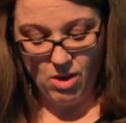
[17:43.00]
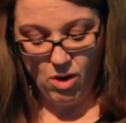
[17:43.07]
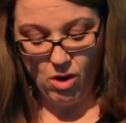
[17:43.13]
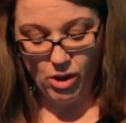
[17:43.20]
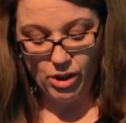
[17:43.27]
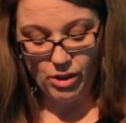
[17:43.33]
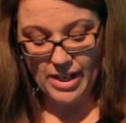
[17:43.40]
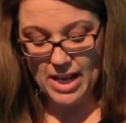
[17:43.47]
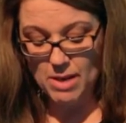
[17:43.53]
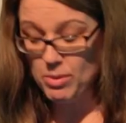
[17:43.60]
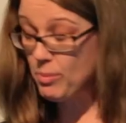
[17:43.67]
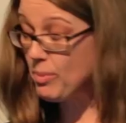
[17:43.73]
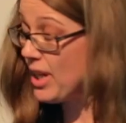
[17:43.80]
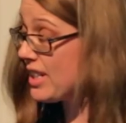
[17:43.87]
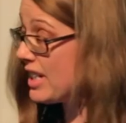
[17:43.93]
or her
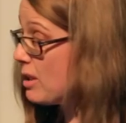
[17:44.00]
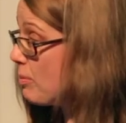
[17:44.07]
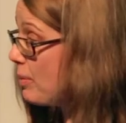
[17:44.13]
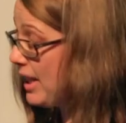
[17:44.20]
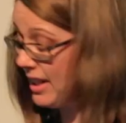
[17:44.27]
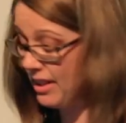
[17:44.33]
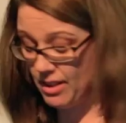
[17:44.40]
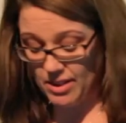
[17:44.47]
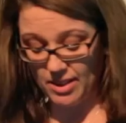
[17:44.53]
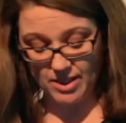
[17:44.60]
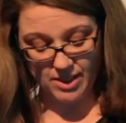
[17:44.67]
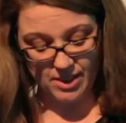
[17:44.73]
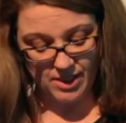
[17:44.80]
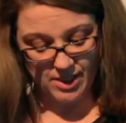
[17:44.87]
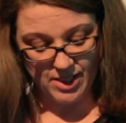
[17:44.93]
able-bodied
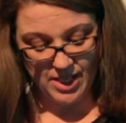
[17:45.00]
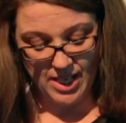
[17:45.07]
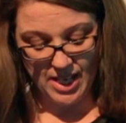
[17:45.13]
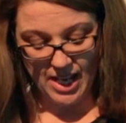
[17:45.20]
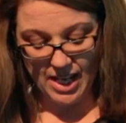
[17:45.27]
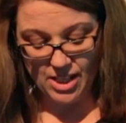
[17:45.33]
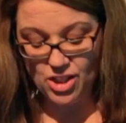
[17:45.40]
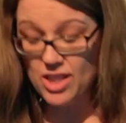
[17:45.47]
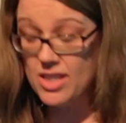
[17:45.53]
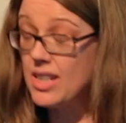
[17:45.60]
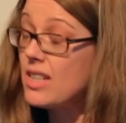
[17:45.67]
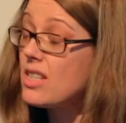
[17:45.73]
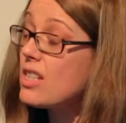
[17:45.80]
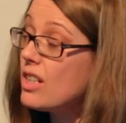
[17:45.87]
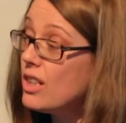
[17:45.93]
peers, and she's
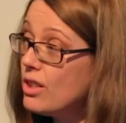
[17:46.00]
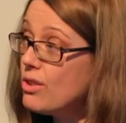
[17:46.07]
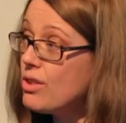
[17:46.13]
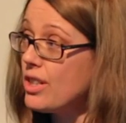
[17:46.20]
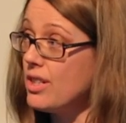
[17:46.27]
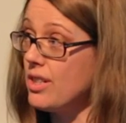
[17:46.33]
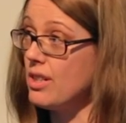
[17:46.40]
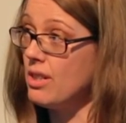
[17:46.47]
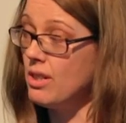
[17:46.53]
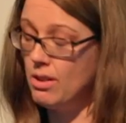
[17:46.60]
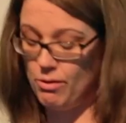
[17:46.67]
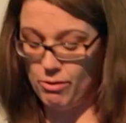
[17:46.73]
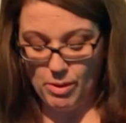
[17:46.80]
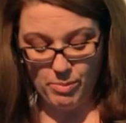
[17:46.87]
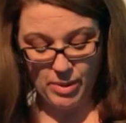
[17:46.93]
excluded
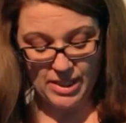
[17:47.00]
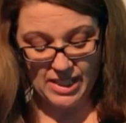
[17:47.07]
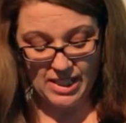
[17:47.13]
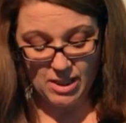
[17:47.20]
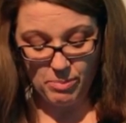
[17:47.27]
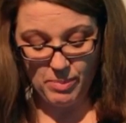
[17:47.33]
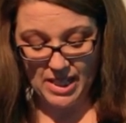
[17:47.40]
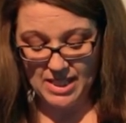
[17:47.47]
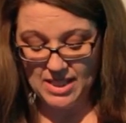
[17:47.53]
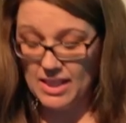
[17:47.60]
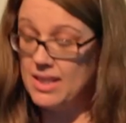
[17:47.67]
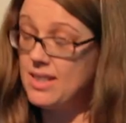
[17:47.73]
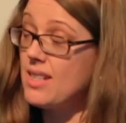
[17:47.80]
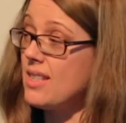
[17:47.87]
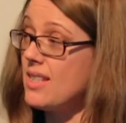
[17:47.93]
from participating
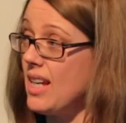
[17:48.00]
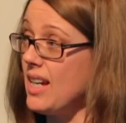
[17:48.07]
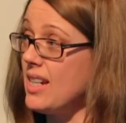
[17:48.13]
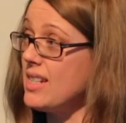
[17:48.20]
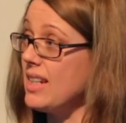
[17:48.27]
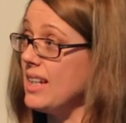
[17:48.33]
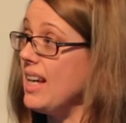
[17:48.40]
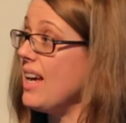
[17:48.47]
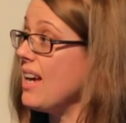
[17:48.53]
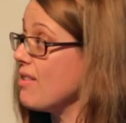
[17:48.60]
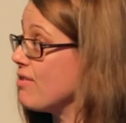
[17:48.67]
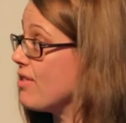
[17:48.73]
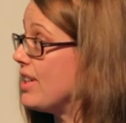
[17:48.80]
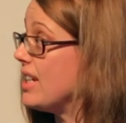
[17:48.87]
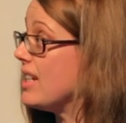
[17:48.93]
in society
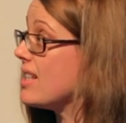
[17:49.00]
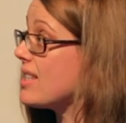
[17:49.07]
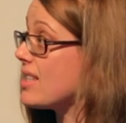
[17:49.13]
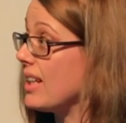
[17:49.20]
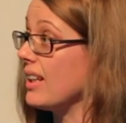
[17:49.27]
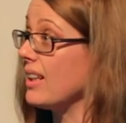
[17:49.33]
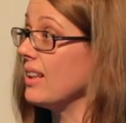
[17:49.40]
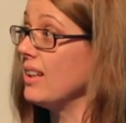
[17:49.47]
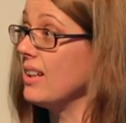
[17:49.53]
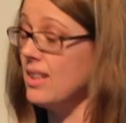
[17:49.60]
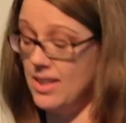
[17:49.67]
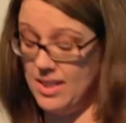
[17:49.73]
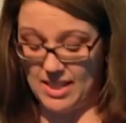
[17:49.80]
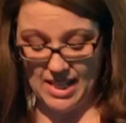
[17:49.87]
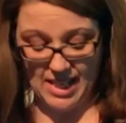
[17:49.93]
every single
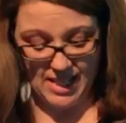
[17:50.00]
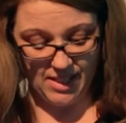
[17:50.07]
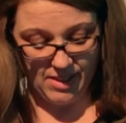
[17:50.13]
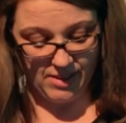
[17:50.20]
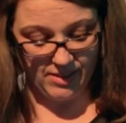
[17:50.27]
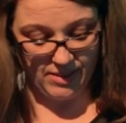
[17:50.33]
day.